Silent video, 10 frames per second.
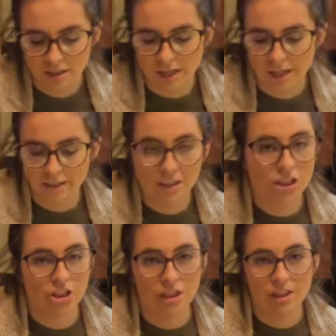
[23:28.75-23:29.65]
I guess
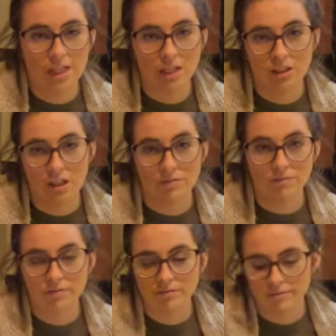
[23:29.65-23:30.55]
it's not
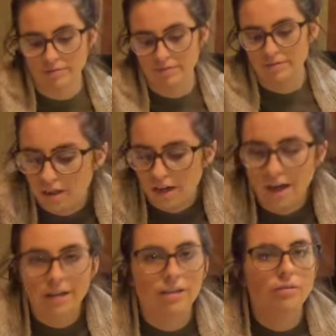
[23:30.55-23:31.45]
safe.
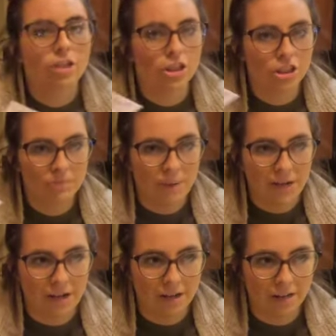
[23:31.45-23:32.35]
I don't know, there's
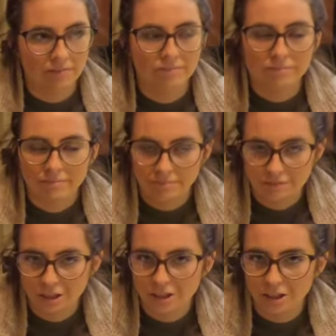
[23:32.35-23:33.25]
debate on it.
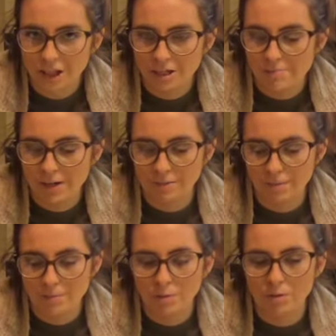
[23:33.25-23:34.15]
There's a lot of debate.
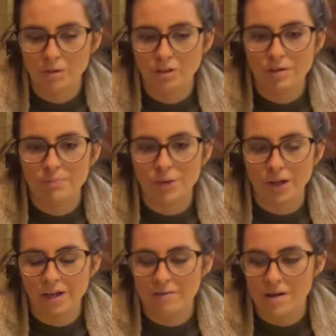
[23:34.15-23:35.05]
People will do it,
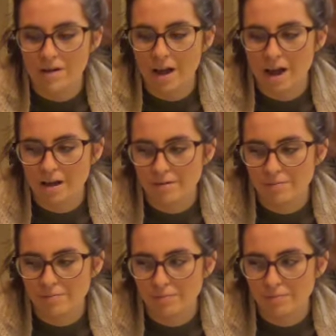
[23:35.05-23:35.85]
but if I